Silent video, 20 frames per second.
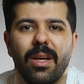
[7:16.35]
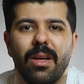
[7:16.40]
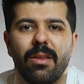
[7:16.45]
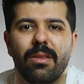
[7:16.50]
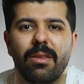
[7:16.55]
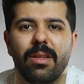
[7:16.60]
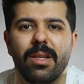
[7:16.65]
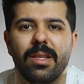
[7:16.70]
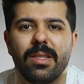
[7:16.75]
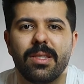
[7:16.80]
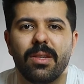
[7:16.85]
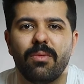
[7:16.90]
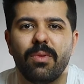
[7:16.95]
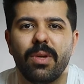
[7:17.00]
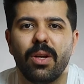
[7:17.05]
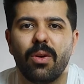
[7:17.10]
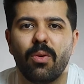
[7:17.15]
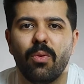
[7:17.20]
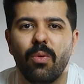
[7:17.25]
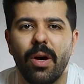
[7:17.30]
This
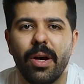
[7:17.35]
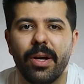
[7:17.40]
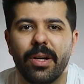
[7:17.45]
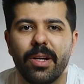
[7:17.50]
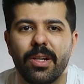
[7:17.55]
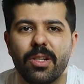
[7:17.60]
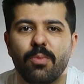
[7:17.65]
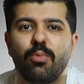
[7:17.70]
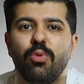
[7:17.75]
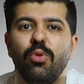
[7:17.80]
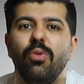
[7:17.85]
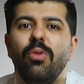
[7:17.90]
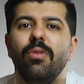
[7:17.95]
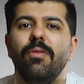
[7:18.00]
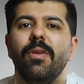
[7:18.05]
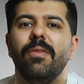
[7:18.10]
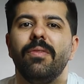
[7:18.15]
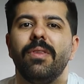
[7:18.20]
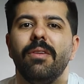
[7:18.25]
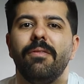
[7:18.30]
requires
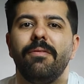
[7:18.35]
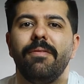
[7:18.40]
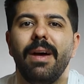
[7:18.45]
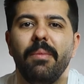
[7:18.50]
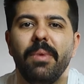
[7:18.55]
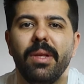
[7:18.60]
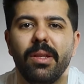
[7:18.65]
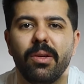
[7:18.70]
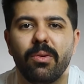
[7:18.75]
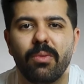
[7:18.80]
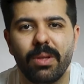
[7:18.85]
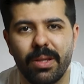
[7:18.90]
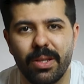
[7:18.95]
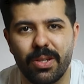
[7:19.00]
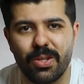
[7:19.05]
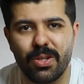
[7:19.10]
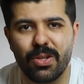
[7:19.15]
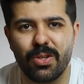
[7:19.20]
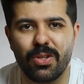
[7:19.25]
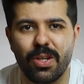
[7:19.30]
proof of the family
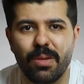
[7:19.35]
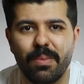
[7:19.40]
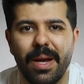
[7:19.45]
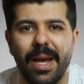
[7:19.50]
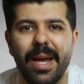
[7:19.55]
relationship